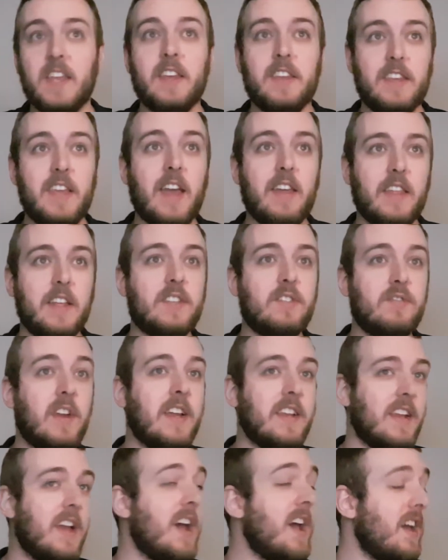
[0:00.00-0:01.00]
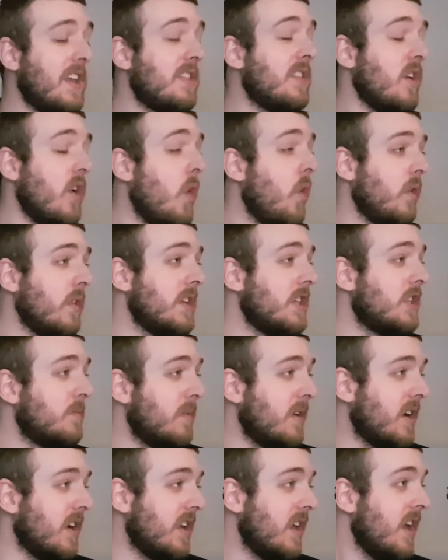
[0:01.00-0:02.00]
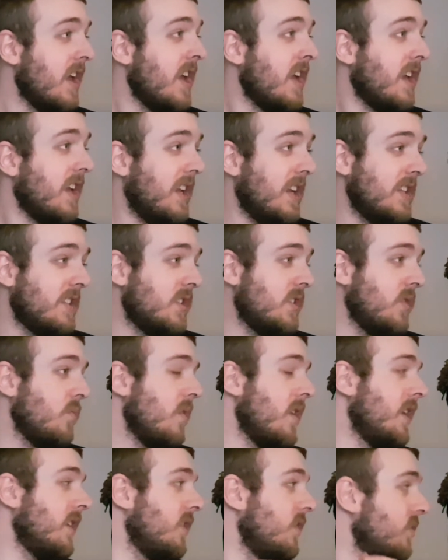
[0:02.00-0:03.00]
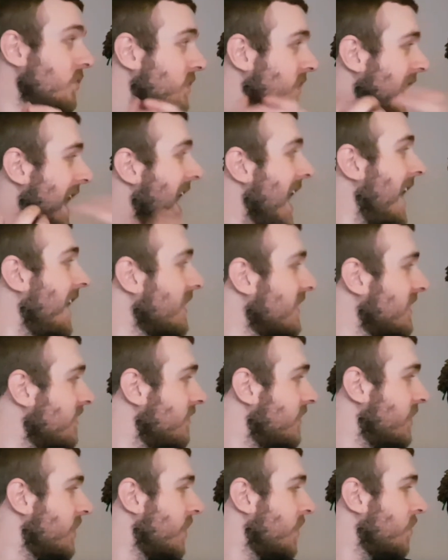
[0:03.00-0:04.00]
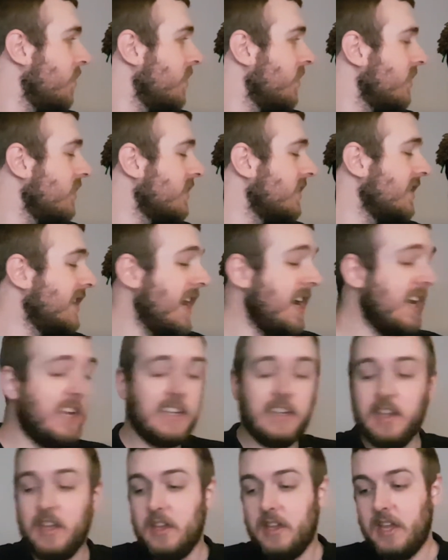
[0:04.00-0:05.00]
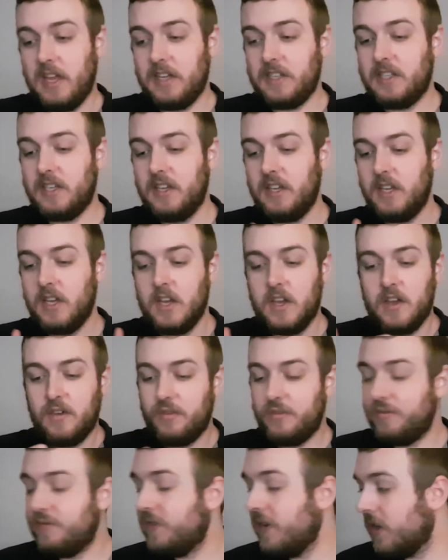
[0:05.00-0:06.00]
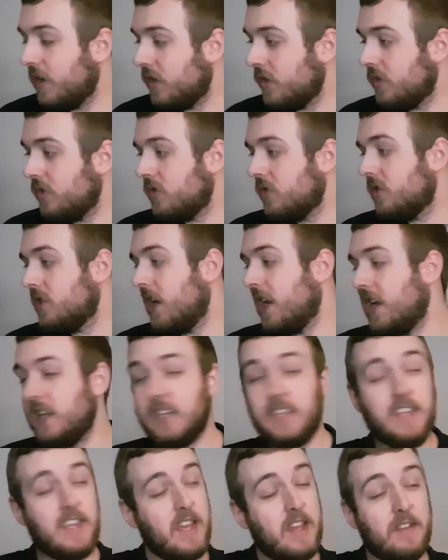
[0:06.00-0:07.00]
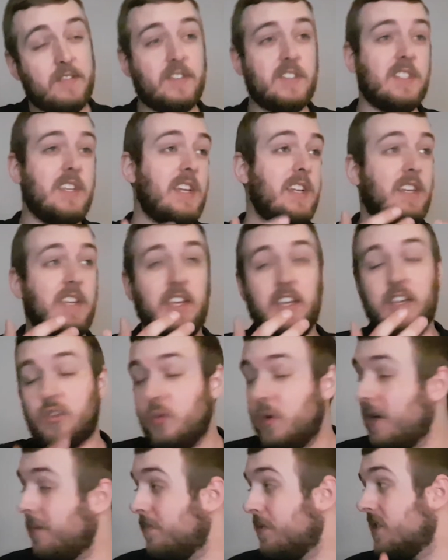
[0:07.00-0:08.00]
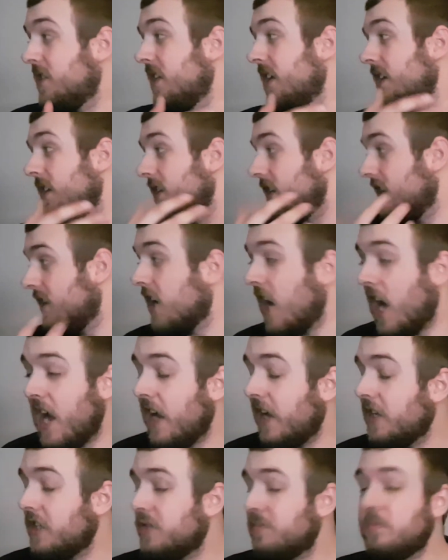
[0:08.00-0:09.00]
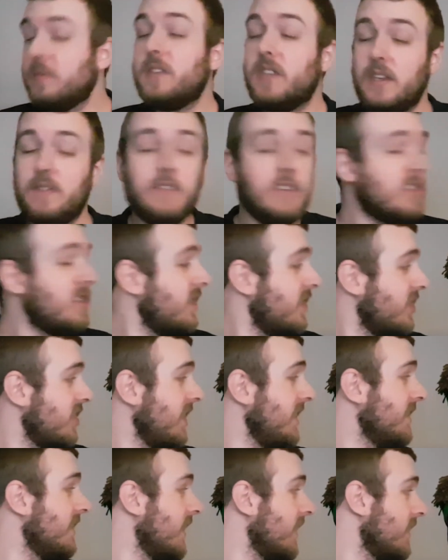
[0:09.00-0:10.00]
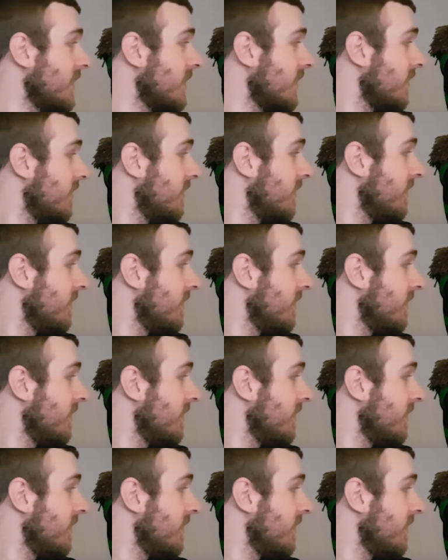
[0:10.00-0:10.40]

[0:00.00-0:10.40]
Yeah, that's right. The Holy Spirit. He's the one who's active in our world today, and he fills and gifts and equips and guides believers in Jesus.